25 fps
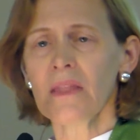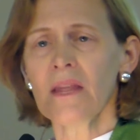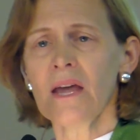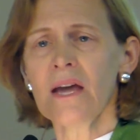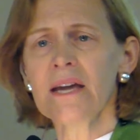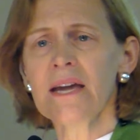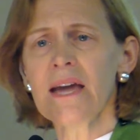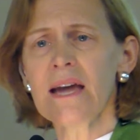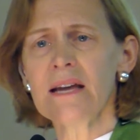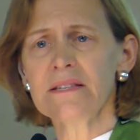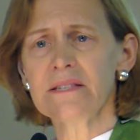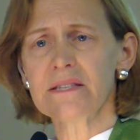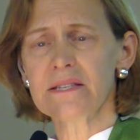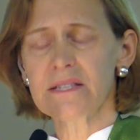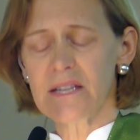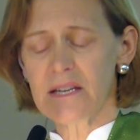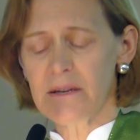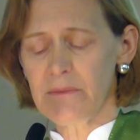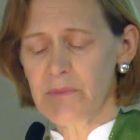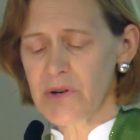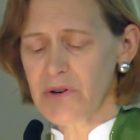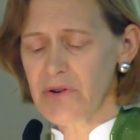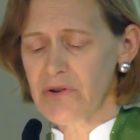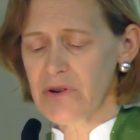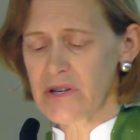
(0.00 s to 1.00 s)
against
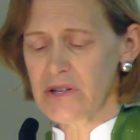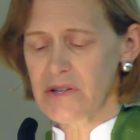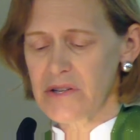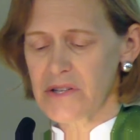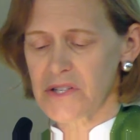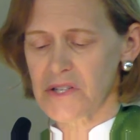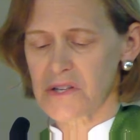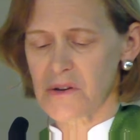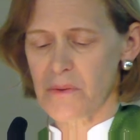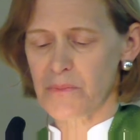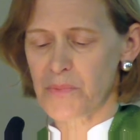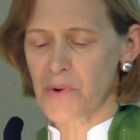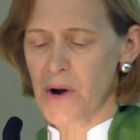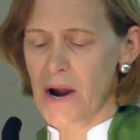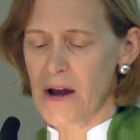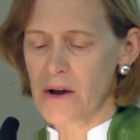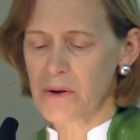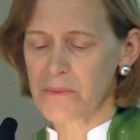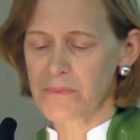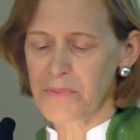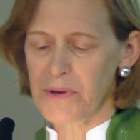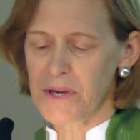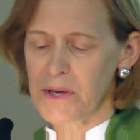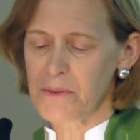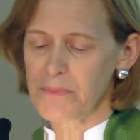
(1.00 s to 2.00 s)
immigrants,
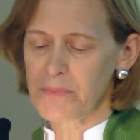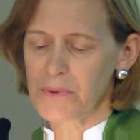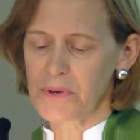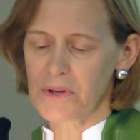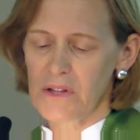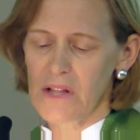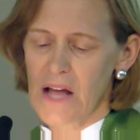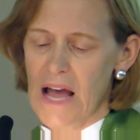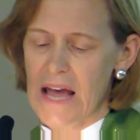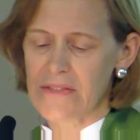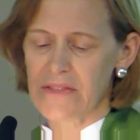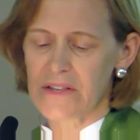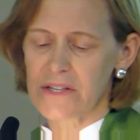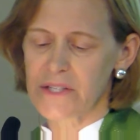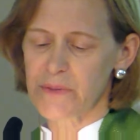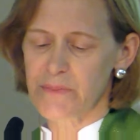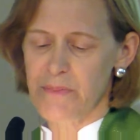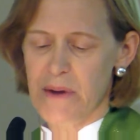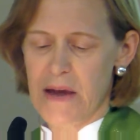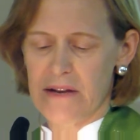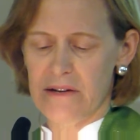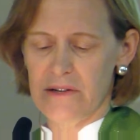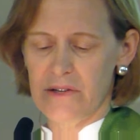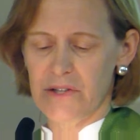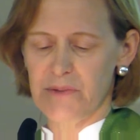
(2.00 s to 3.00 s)
brown people, and the
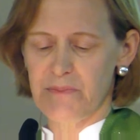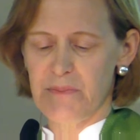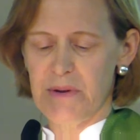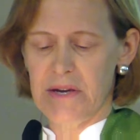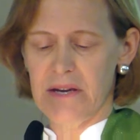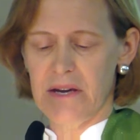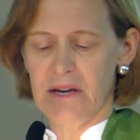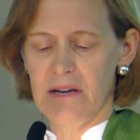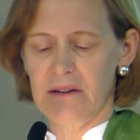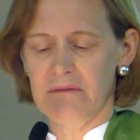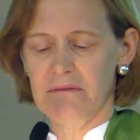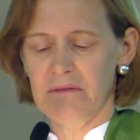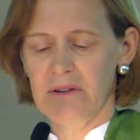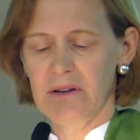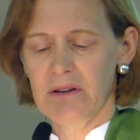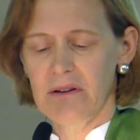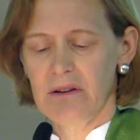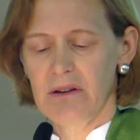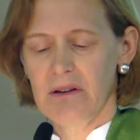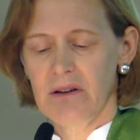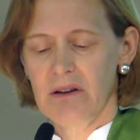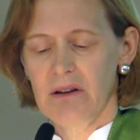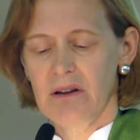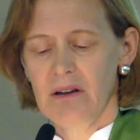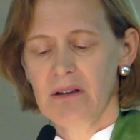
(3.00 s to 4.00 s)
Spanish-speaking
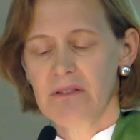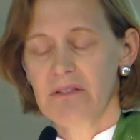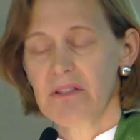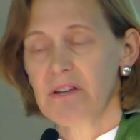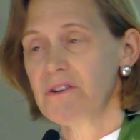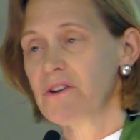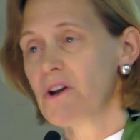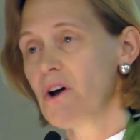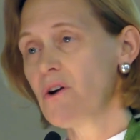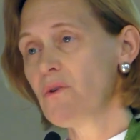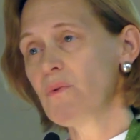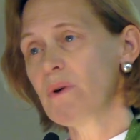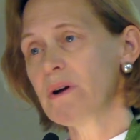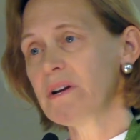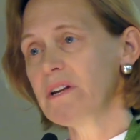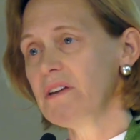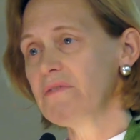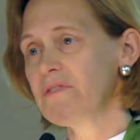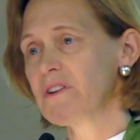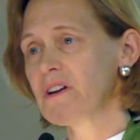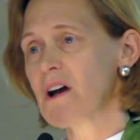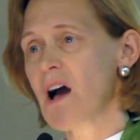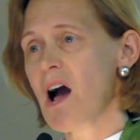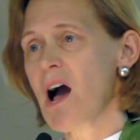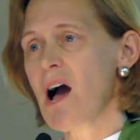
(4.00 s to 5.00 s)
that no one
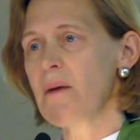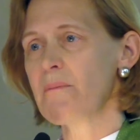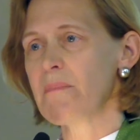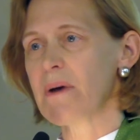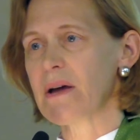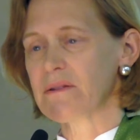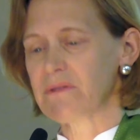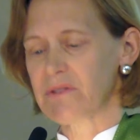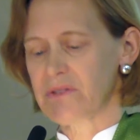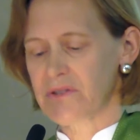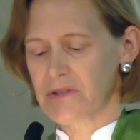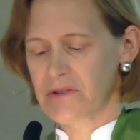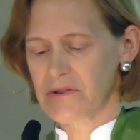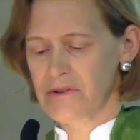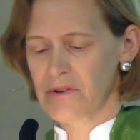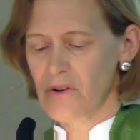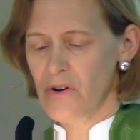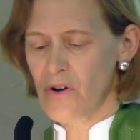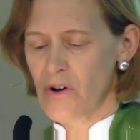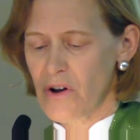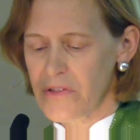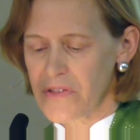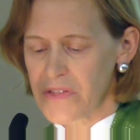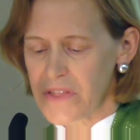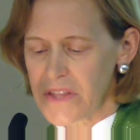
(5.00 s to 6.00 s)
even comments
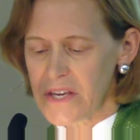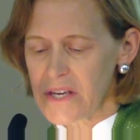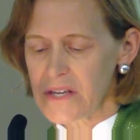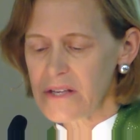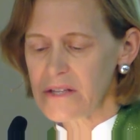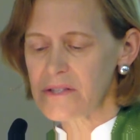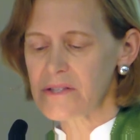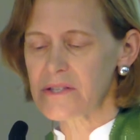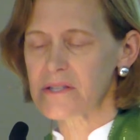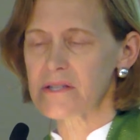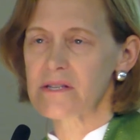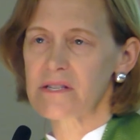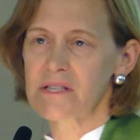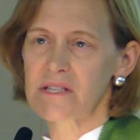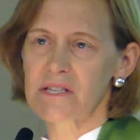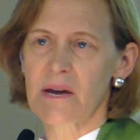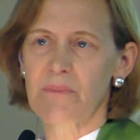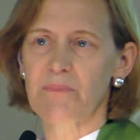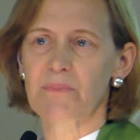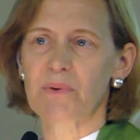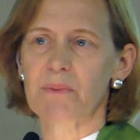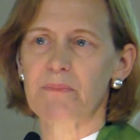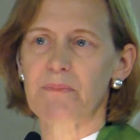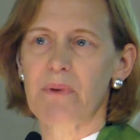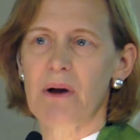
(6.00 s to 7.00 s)
on these
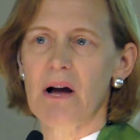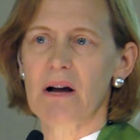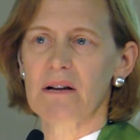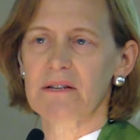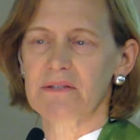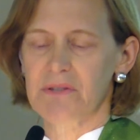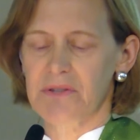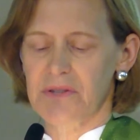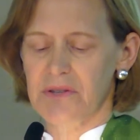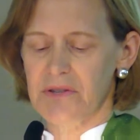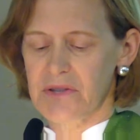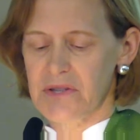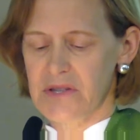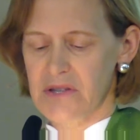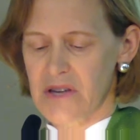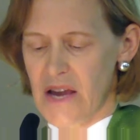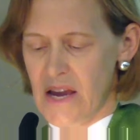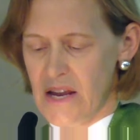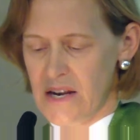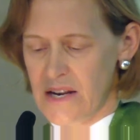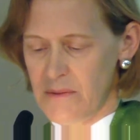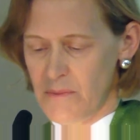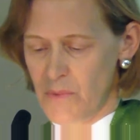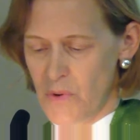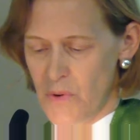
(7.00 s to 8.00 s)
separate boxes
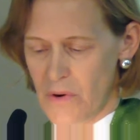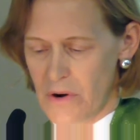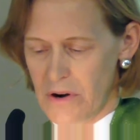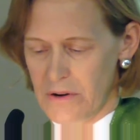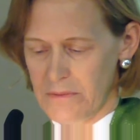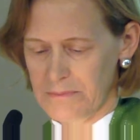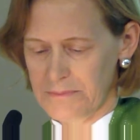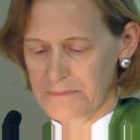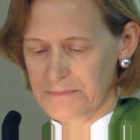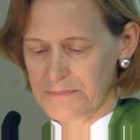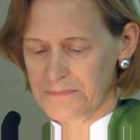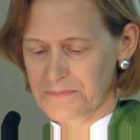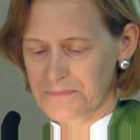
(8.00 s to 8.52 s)
anymore.